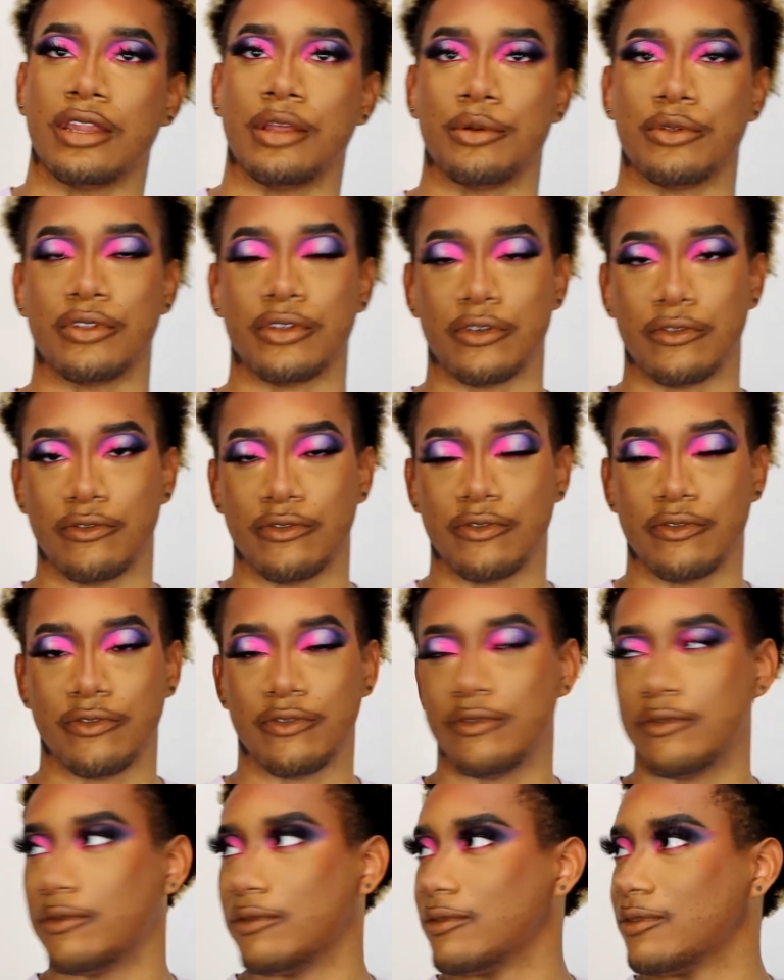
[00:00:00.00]
There was a
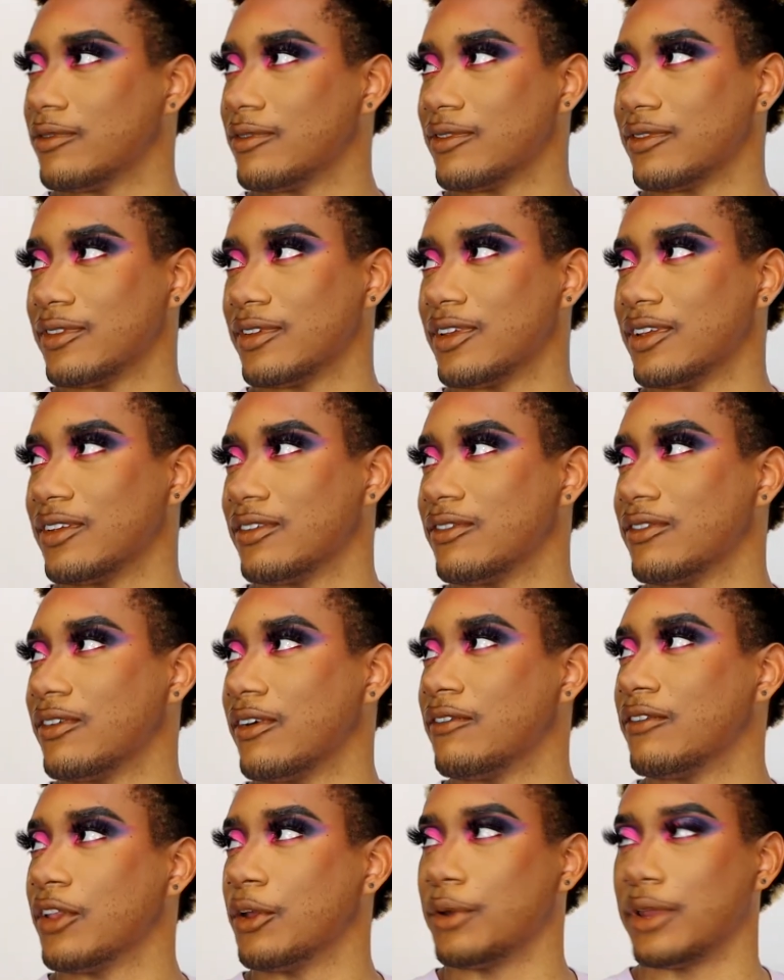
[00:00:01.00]

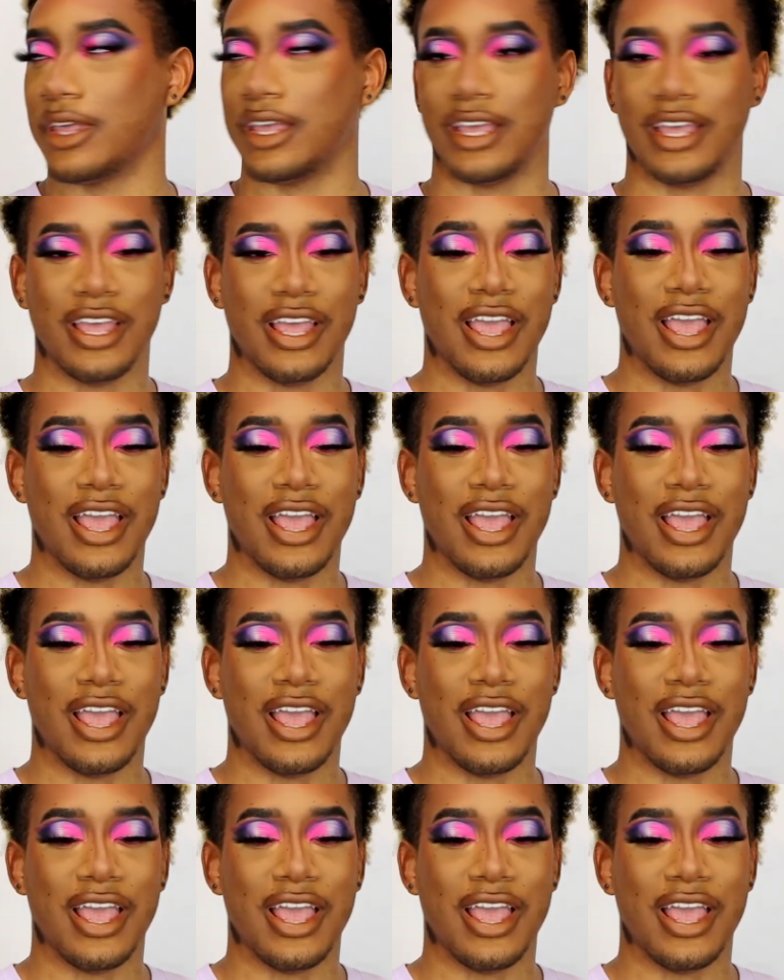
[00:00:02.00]
floaty.